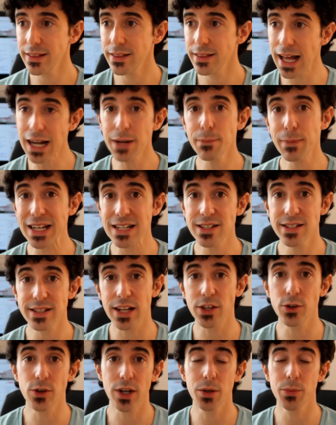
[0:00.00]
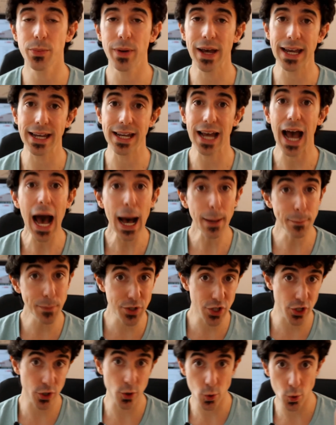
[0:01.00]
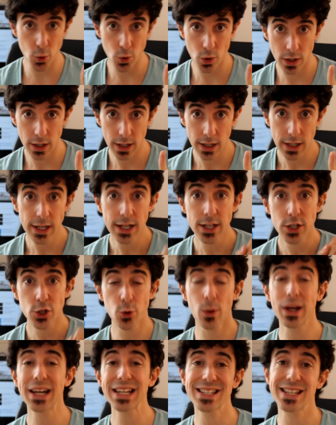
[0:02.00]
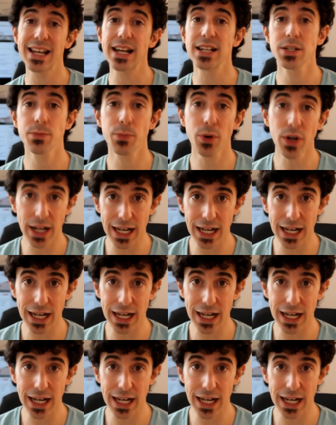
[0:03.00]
that means that you can pay up to 20 cents per